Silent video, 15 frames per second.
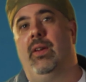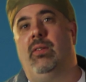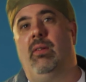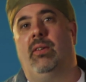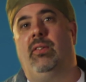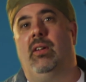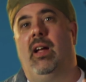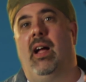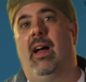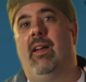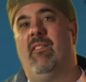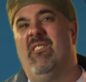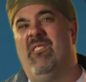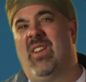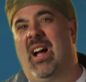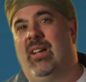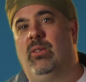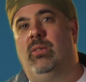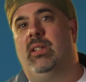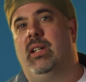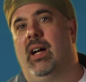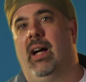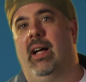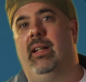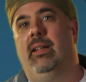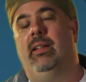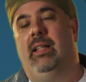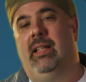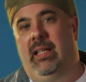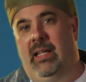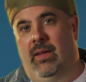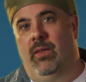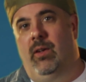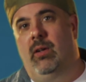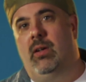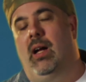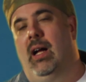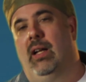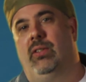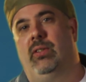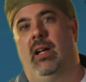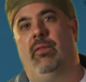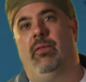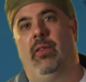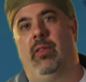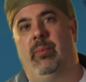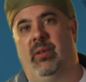the director got final cut in their contract for the